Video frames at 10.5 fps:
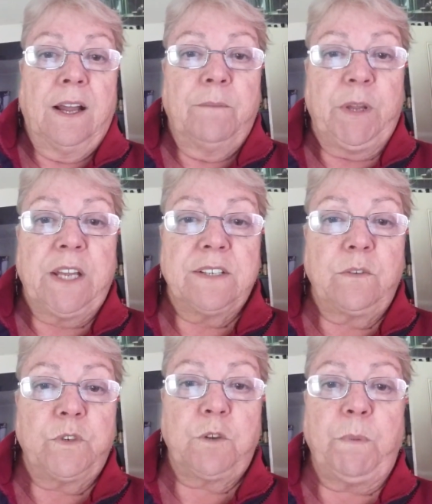Because
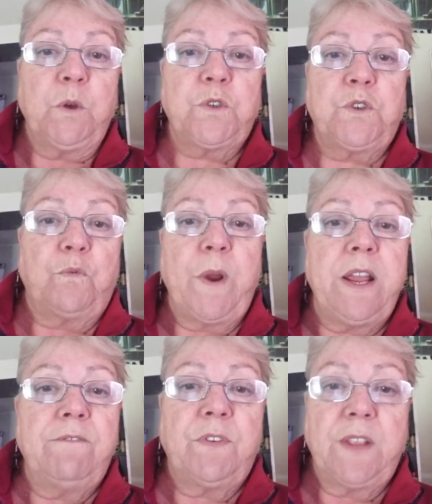it was supposed to
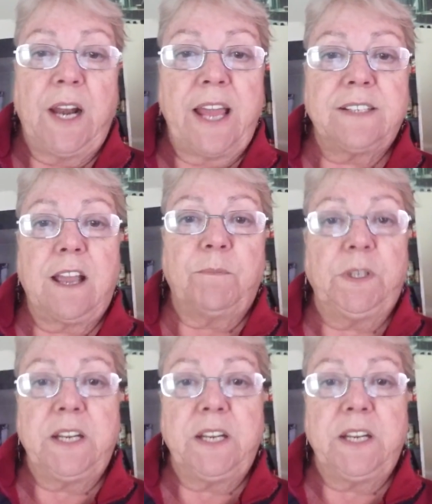rain for the last couple